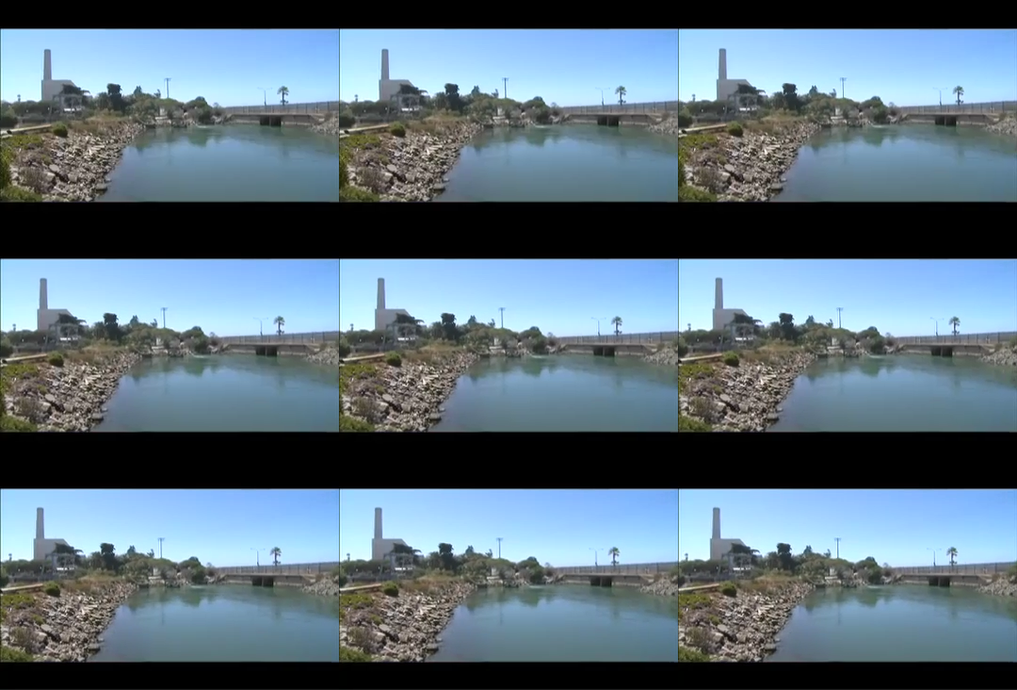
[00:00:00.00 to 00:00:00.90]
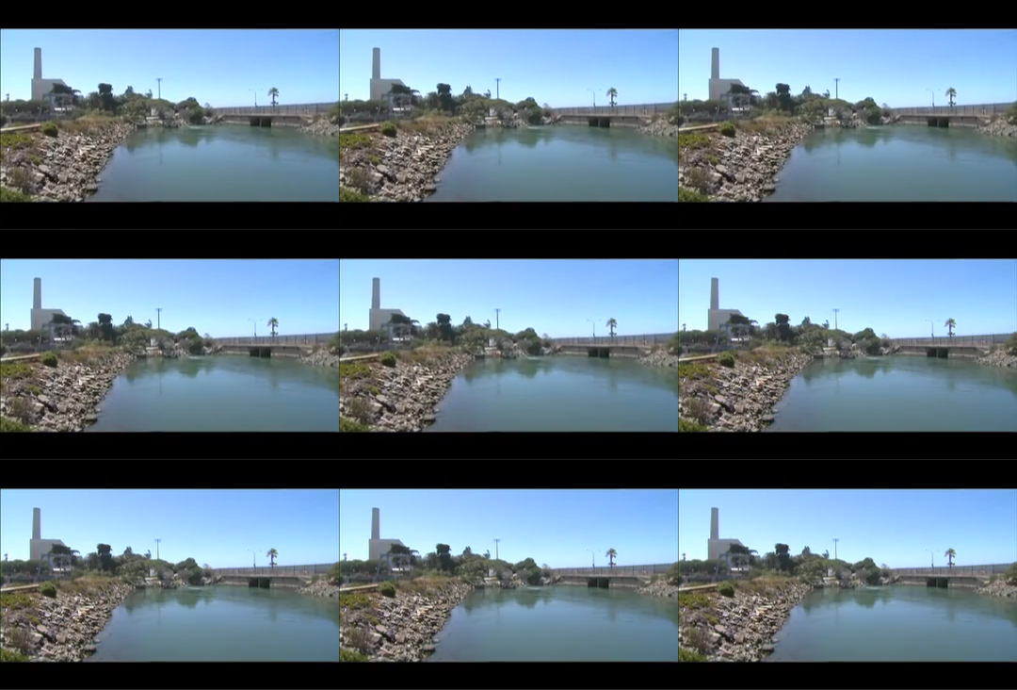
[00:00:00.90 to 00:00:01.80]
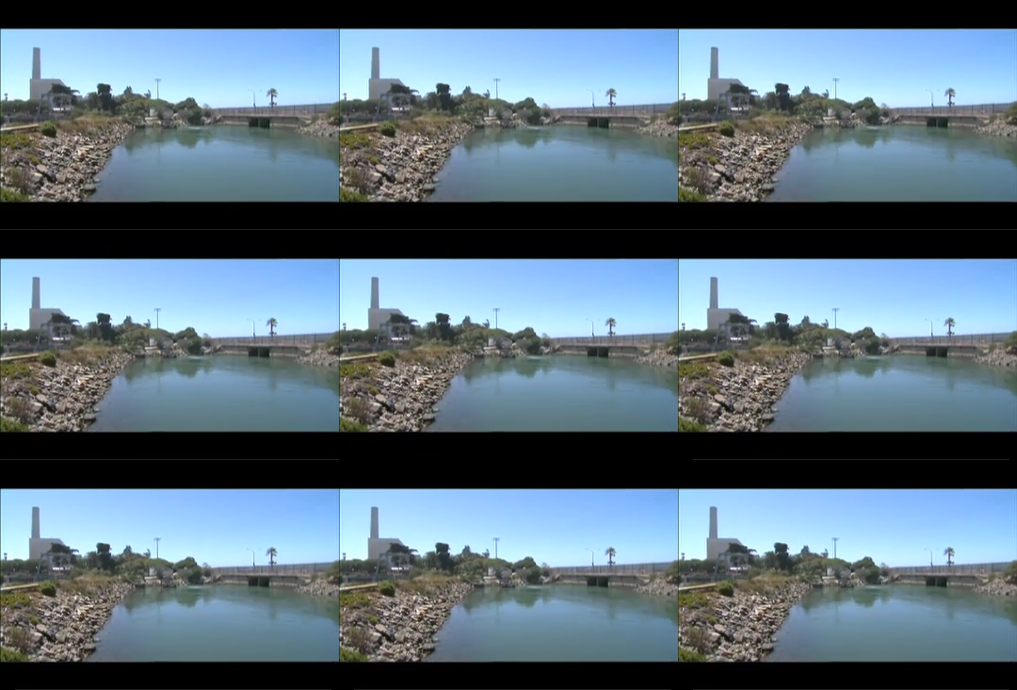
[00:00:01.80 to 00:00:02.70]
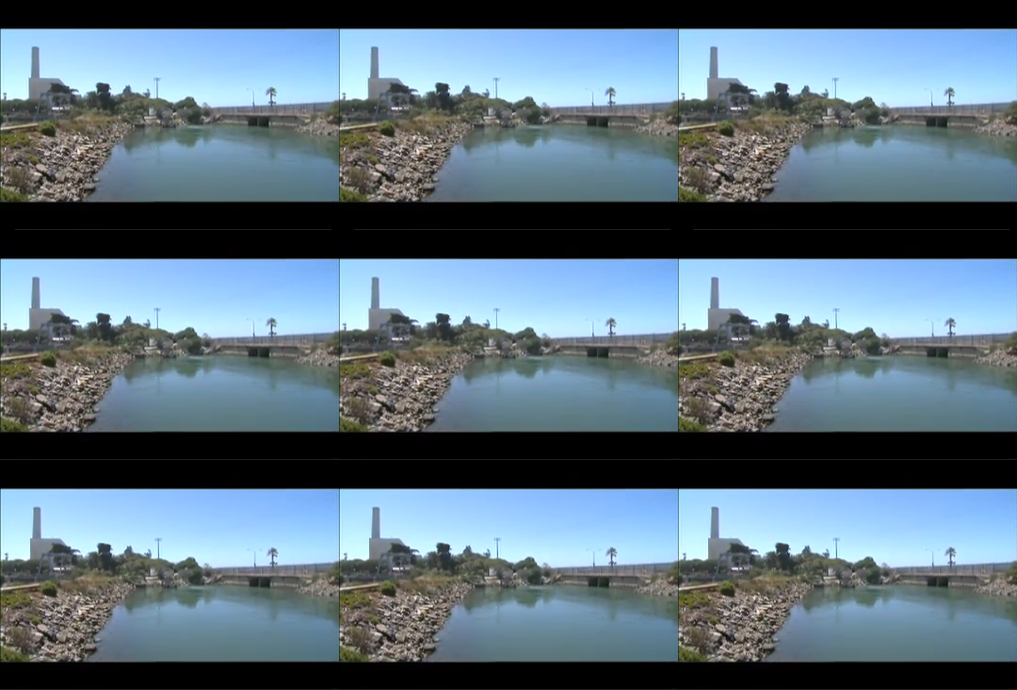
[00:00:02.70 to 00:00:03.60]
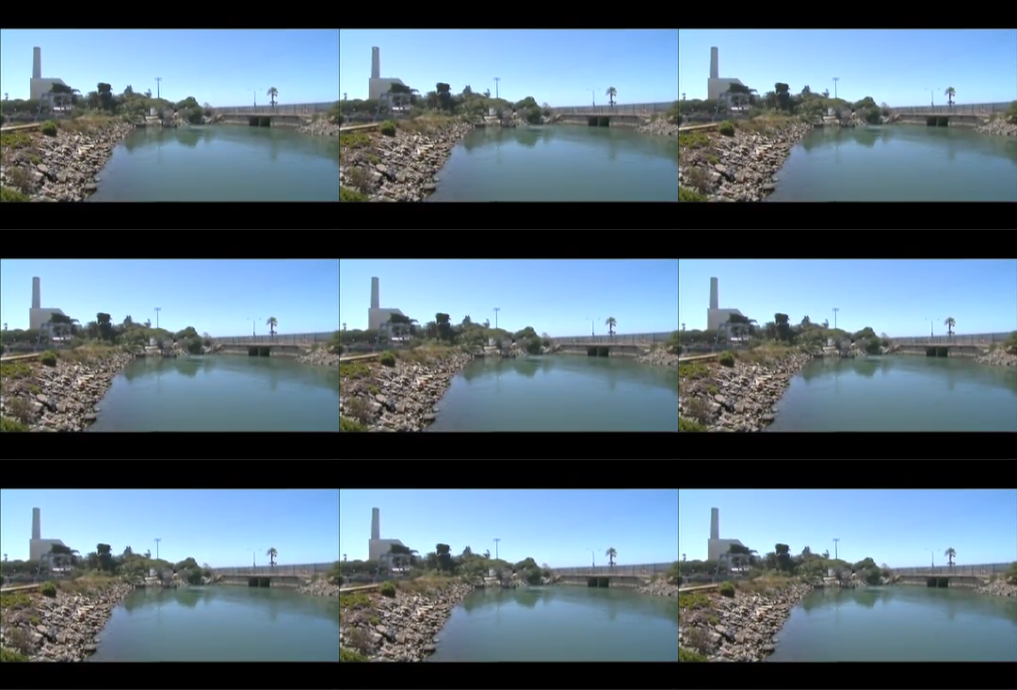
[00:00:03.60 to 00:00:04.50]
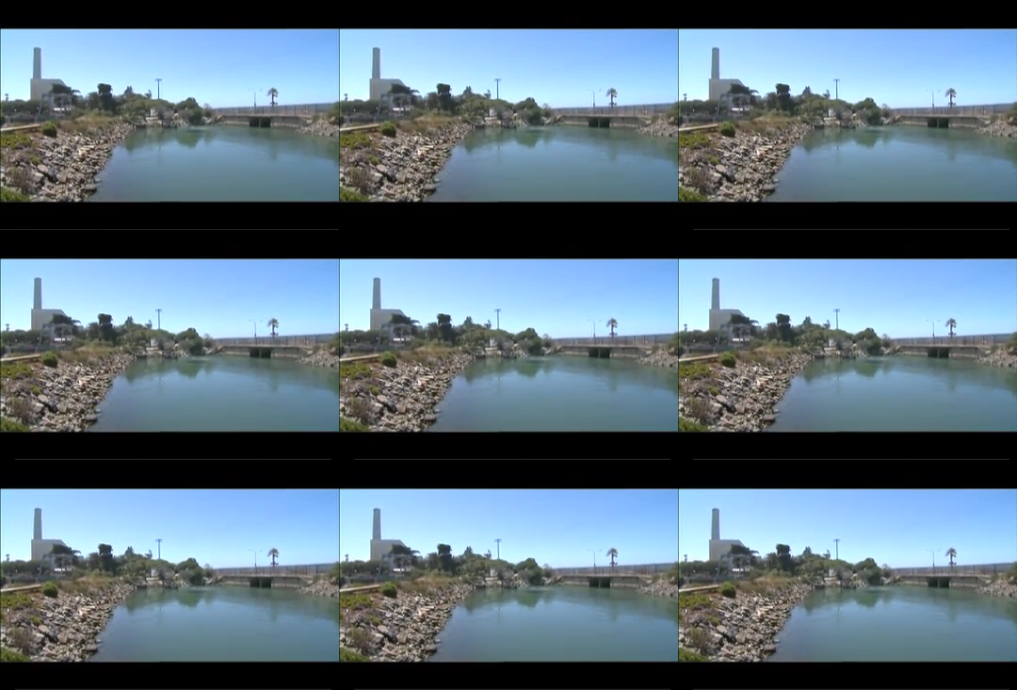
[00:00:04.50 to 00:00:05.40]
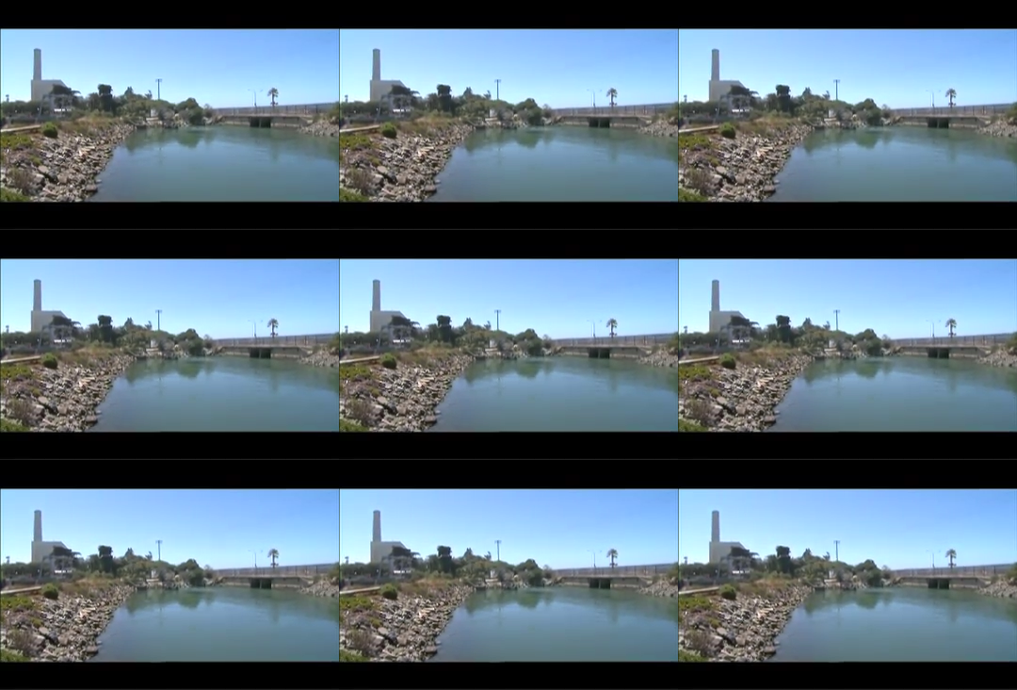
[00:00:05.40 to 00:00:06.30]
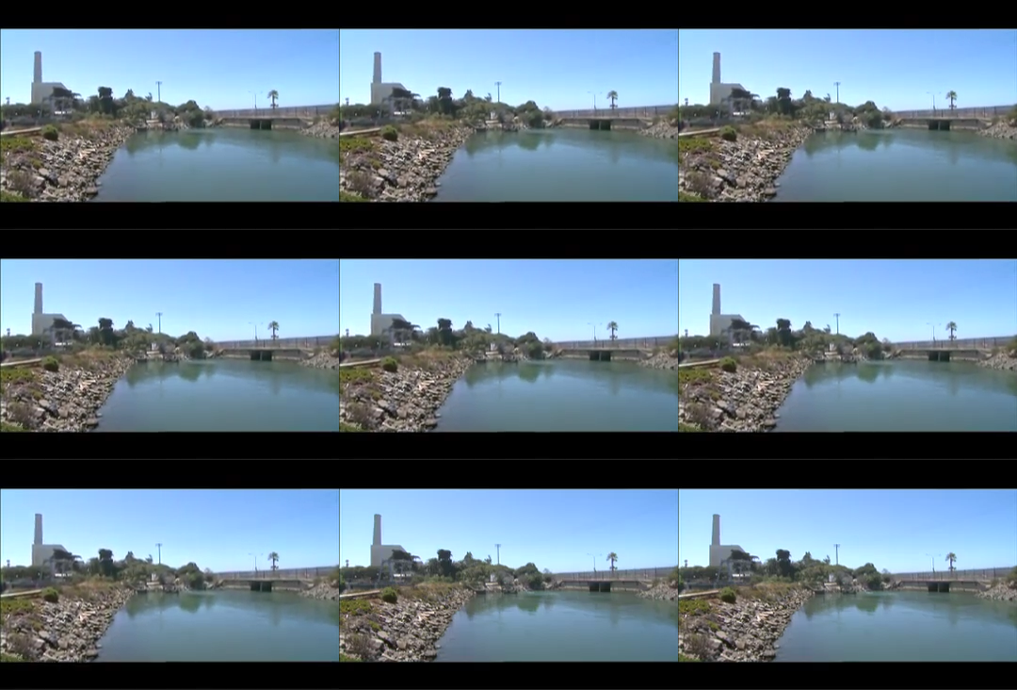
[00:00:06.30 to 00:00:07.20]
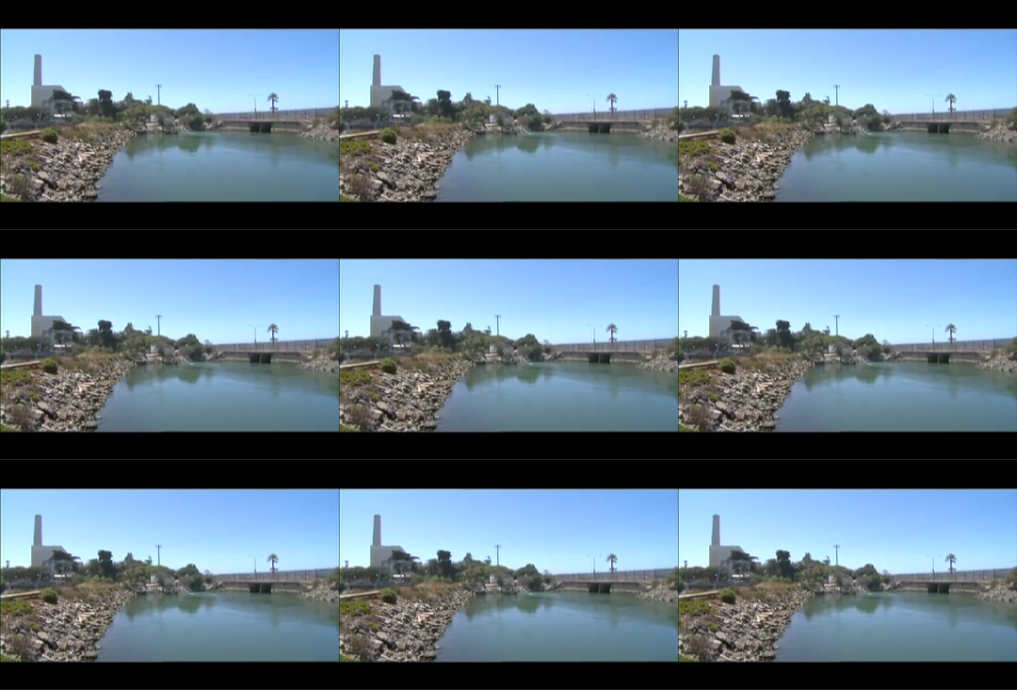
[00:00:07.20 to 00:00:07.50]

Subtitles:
No face is visible, so there are no lips to read.